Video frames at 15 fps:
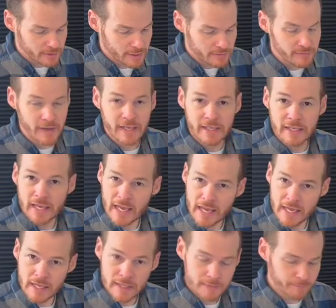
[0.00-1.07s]
if I
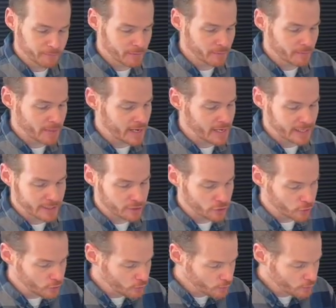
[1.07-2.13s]
can, I'm buying
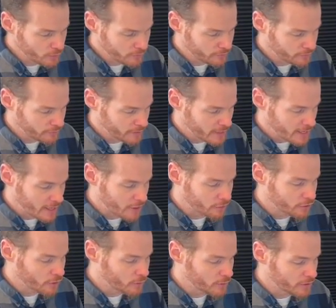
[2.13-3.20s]
new, I'll
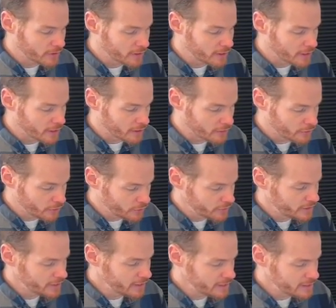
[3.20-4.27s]
go with a
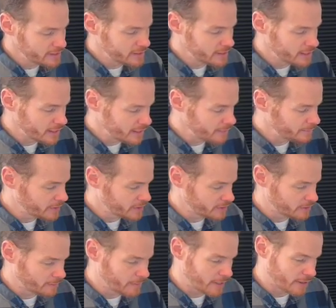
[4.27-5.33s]
13C. This is a
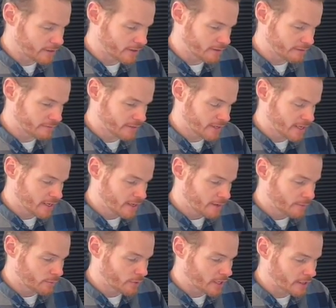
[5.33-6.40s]
pair of
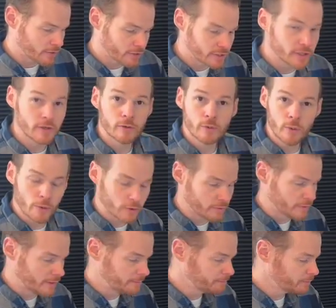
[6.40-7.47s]
brown shell
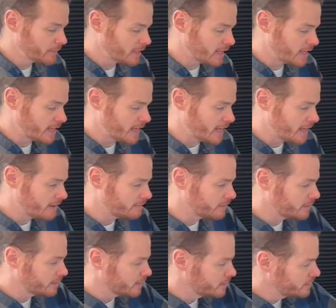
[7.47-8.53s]
cordovan I have,
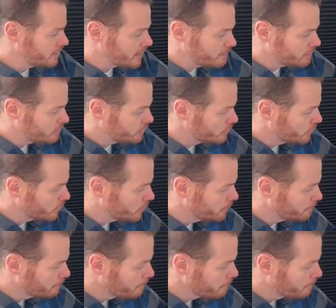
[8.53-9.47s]
and the same is true